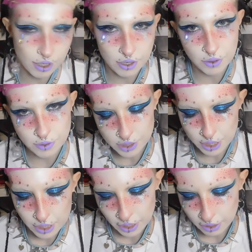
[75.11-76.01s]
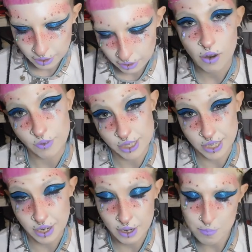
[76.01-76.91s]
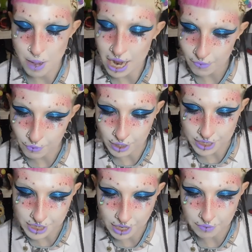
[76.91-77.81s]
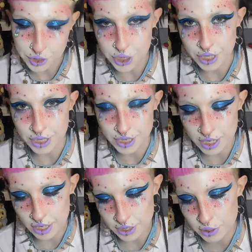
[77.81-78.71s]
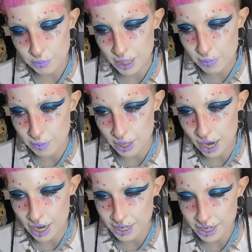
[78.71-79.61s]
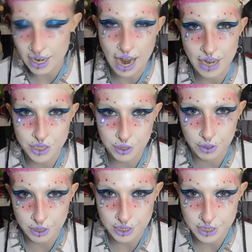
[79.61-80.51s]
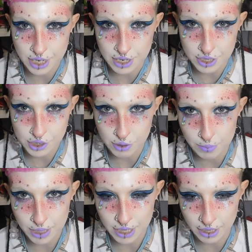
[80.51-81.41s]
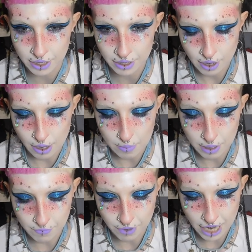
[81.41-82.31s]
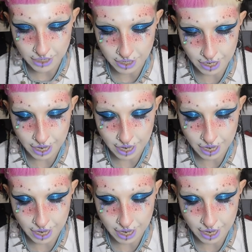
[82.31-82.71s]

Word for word: of those like Obviously, I didn't pay for this stuff. She sent it to me, but I didn't ask her to send it to me. Um, in fact, I